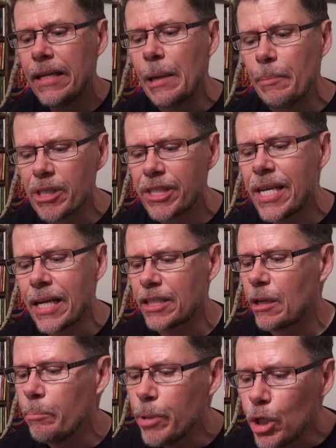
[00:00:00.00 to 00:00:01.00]
Number
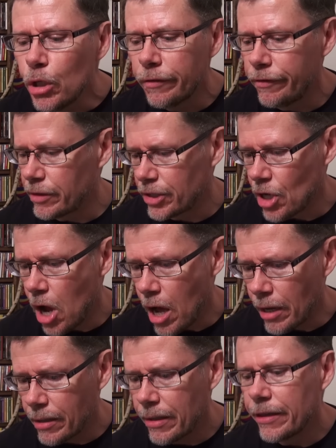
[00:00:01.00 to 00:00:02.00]
6, a beautiful
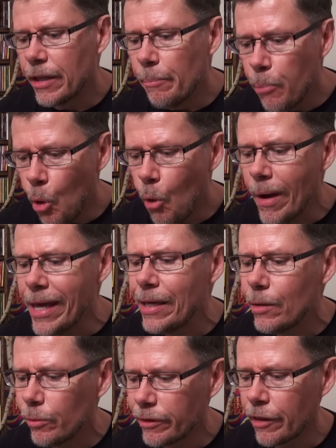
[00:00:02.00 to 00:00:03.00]
song, The Boy
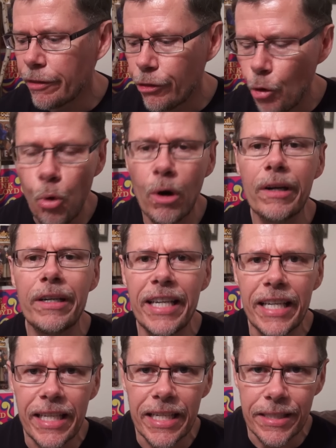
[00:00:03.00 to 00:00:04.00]
with a Thorn
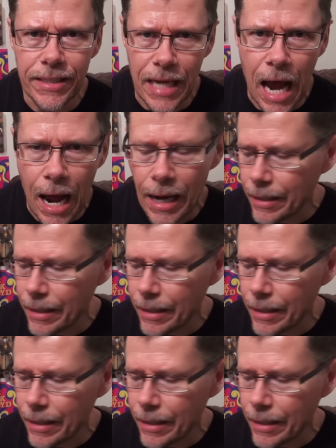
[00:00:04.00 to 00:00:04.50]
in His Side.